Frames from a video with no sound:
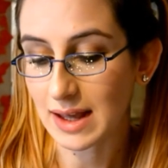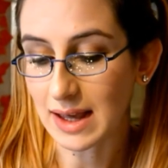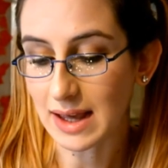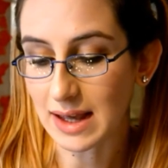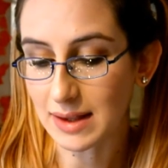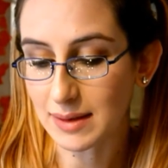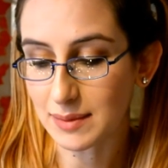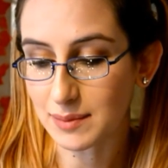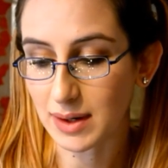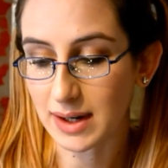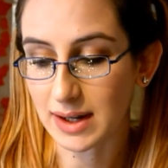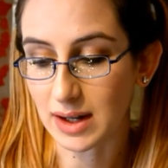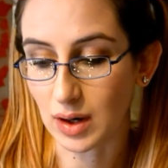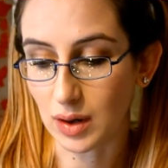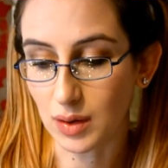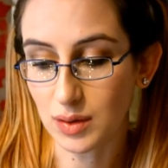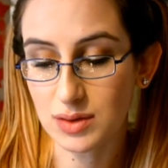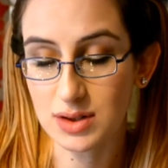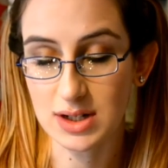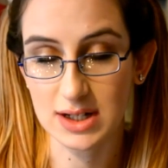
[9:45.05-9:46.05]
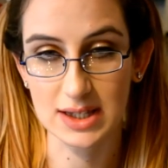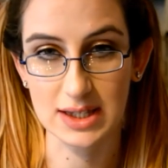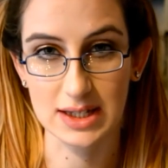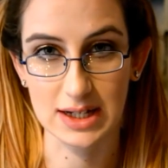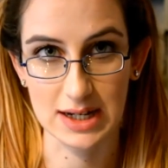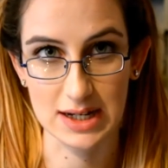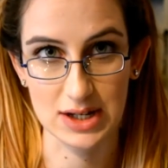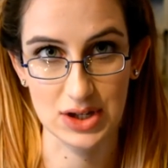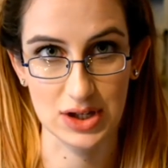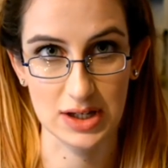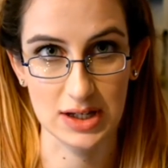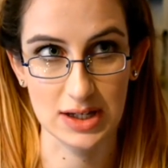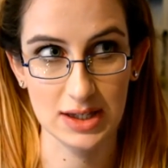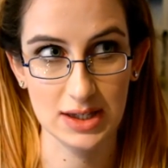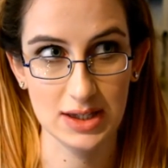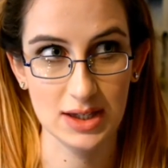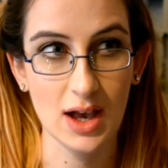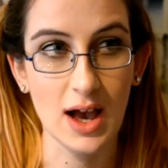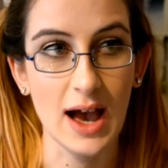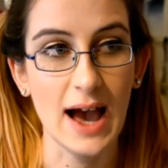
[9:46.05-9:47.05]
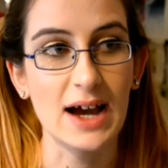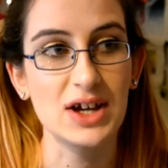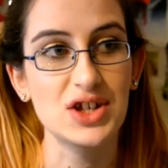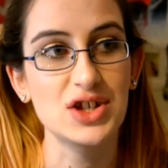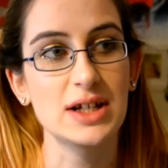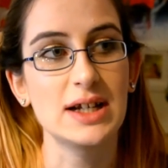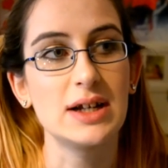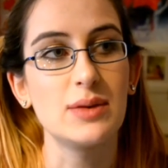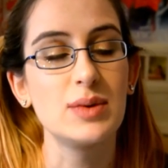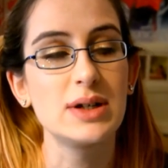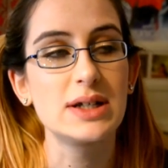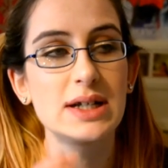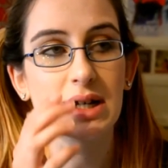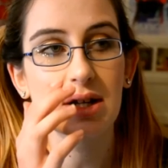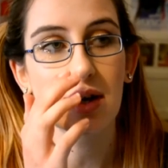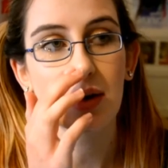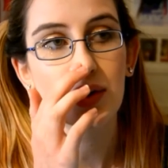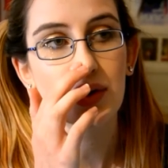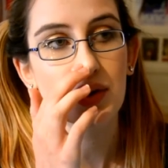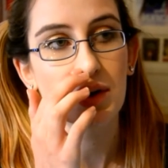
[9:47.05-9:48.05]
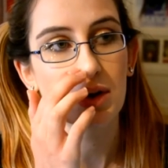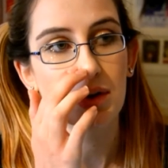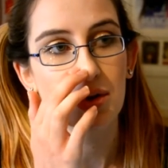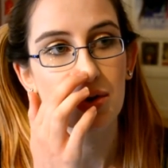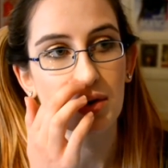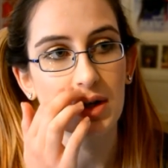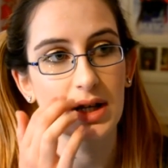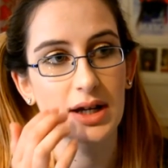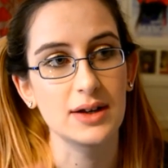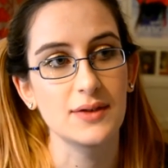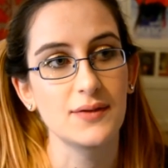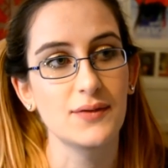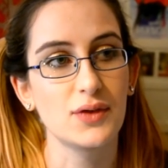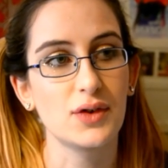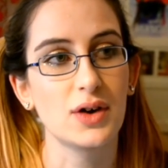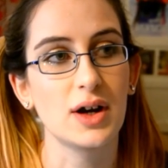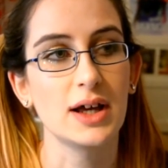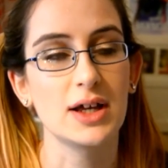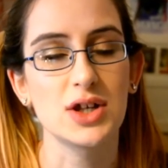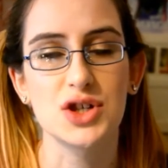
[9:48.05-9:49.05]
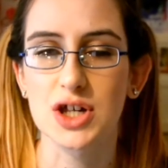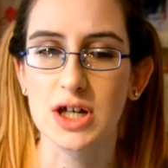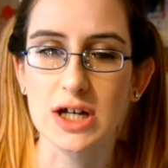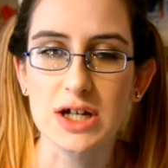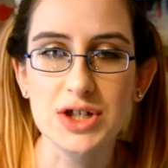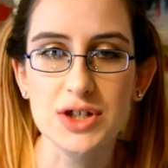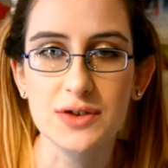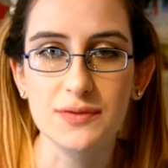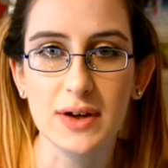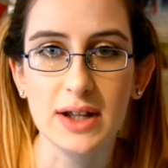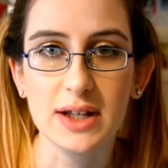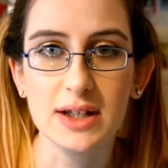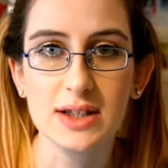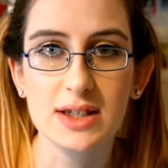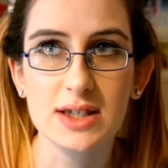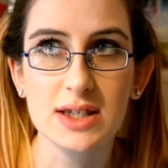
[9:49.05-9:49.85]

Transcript: in my older stages, actually we did go trick or treating for like a church event,